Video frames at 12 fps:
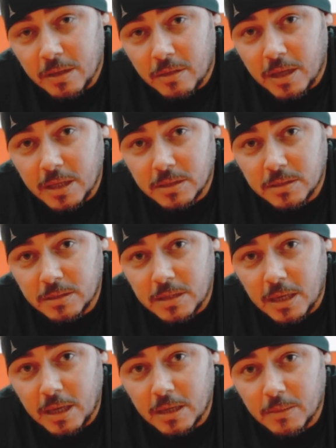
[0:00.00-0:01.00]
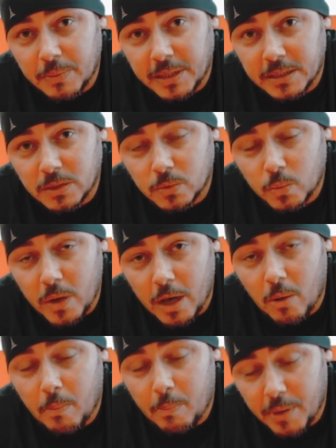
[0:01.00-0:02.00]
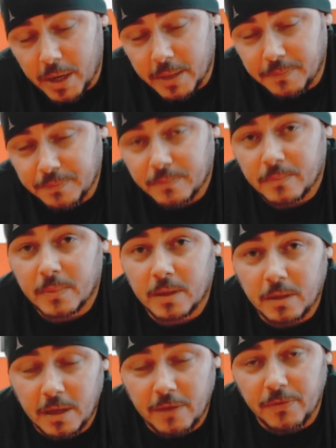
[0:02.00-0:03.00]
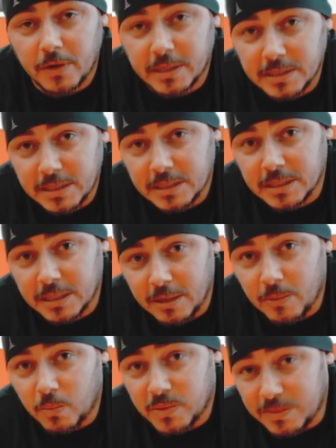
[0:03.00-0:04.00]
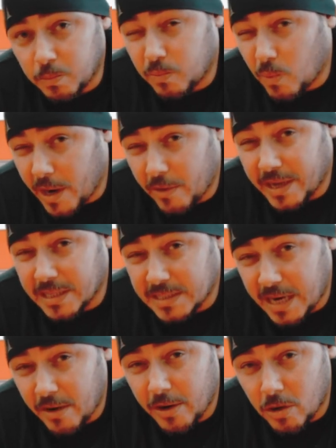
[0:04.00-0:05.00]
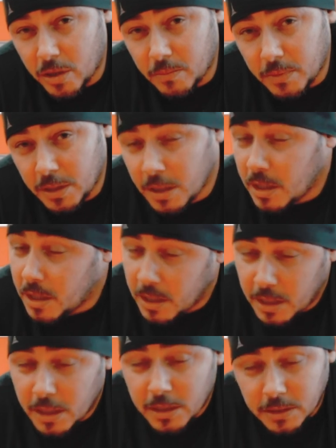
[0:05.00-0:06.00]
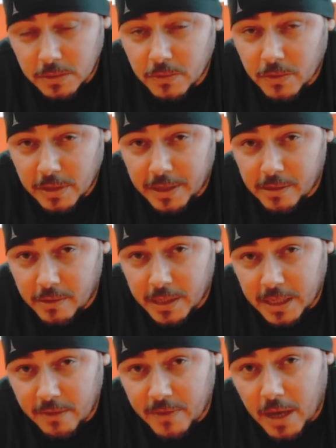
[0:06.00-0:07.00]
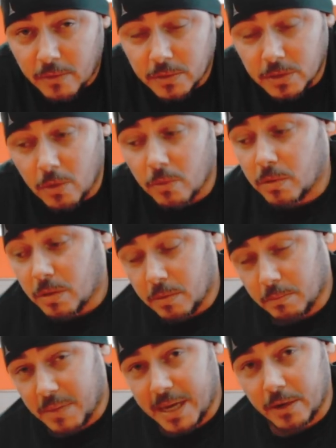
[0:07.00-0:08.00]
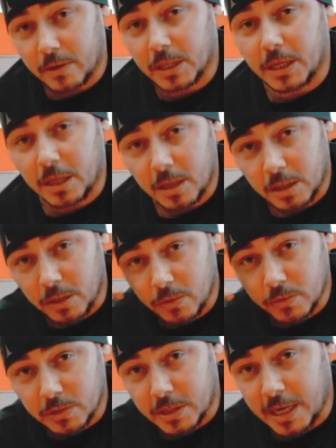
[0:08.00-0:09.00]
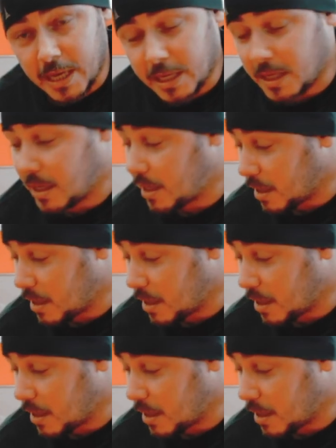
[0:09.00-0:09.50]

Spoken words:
things take into place as well, but if you're consistently wearing and tearing on them, sooner or later they're going to give out. So moderately use your head,